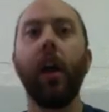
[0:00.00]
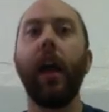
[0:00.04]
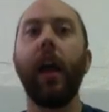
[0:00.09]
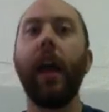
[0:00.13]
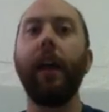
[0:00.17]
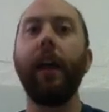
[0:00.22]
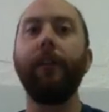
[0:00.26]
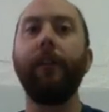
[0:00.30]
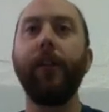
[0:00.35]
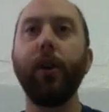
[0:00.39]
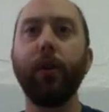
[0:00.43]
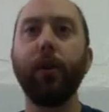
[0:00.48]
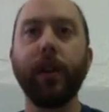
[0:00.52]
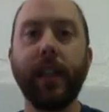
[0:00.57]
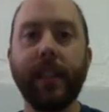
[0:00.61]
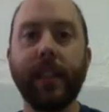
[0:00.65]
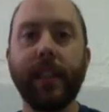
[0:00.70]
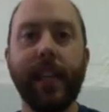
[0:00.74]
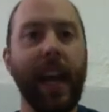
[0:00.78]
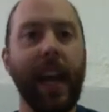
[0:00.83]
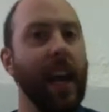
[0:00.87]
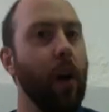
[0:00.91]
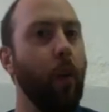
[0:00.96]
If you were to
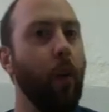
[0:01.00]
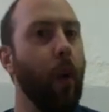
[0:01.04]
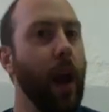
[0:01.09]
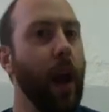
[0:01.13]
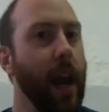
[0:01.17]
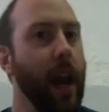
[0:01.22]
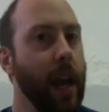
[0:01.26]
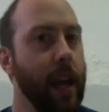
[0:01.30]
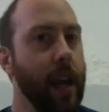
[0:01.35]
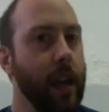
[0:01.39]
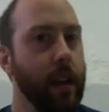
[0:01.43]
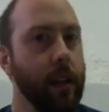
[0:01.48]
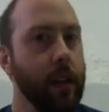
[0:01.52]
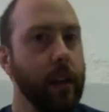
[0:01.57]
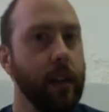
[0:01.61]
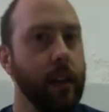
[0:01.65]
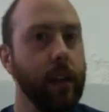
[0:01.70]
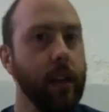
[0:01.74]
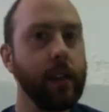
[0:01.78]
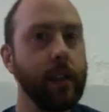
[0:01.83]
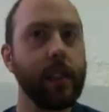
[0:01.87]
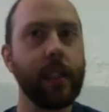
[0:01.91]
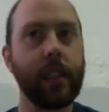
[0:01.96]
take away
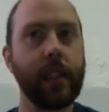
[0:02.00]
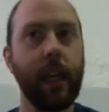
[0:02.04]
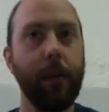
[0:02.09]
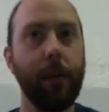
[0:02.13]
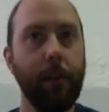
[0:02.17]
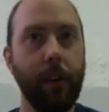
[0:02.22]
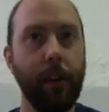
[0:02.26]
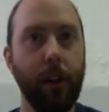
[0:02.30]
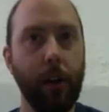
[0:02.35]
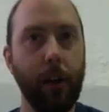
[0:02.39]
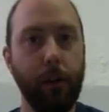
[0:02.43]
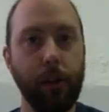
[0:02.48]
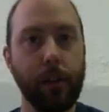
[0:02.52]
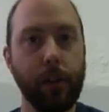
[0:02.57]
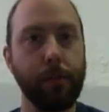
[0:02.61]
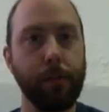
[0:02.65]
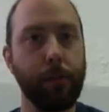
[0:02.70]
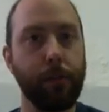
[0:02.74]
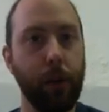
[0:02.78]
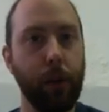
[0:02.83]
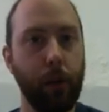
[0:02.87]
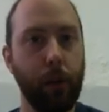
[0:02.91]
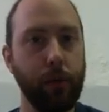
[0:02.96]
some of those
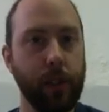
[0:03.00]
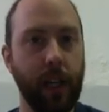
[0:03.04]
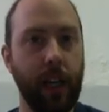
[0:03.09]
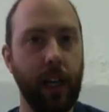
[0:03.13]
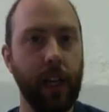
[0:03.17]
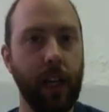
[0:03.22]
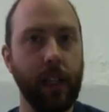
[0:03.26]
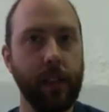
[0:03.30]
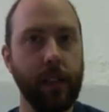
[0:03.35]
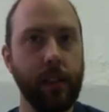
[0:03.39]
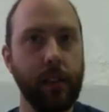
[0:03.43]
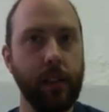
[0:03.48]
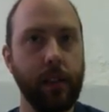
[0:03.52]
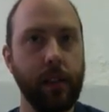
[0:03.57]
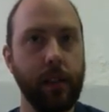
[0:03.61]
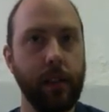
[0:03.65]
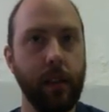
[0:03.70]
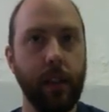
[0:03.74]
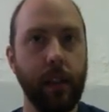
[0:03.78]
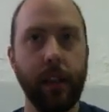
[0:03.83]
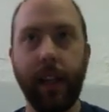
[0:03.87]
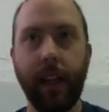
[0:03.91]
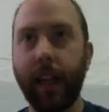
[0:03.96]

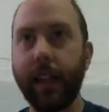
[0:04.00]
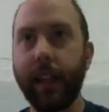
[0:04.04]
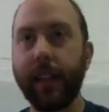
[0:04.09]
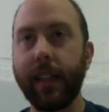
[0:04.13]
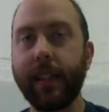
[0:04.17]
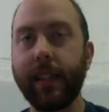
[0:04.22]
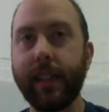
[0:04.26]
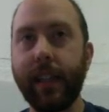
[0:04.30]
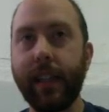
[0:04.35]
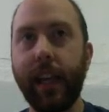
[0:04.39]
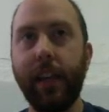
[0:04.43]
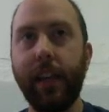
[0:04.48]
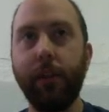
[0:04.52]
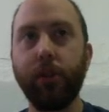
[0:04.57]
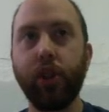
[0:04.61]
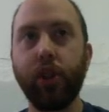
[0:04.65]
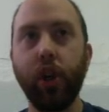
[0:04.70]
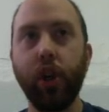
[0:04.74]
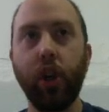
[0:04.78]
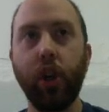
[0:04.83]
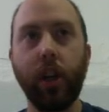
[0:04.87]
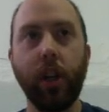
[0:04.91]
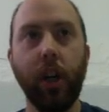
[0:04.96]
protons, like let's say you
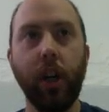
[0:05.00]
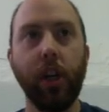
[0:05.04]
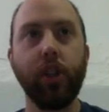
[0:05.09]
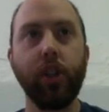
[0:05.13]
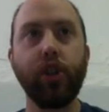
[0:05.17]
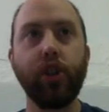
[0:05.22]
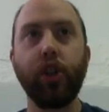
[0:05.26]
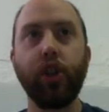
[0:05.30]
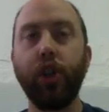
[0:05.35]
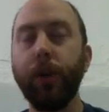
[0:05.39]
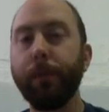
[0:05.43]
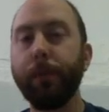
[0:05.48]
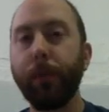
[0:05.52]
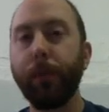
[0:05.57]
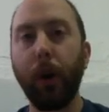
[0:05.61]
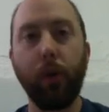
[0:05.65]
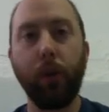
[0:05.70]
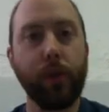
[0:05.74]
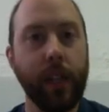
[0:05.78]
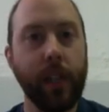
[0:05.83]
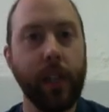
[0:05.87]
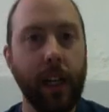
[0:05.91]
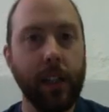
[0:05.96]
took 2
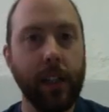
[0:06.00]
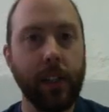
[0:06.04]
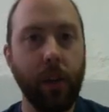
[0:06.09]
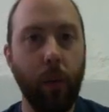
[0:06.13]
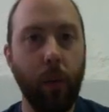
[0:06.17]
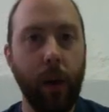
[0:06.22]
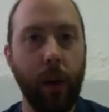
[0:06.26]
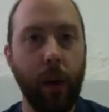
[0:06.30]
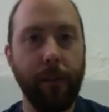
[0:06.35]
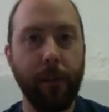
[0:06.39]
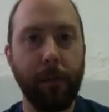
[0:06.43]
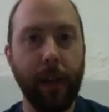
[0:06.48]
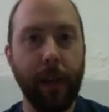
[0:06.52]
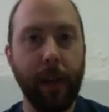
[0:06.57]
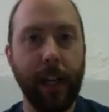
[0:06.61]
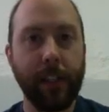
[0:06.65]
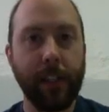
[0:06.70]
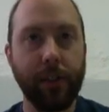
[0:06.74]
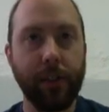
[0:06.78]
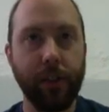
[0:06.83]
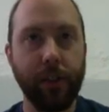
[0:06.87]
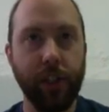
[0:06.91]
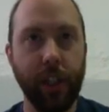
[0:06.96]
protons away from
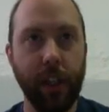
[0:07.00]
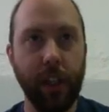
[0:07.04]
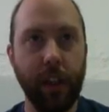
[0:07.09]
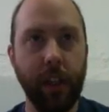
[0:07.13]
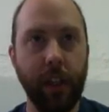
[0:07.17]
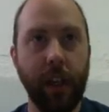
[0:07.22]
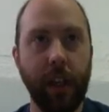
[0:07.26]
nitrogen,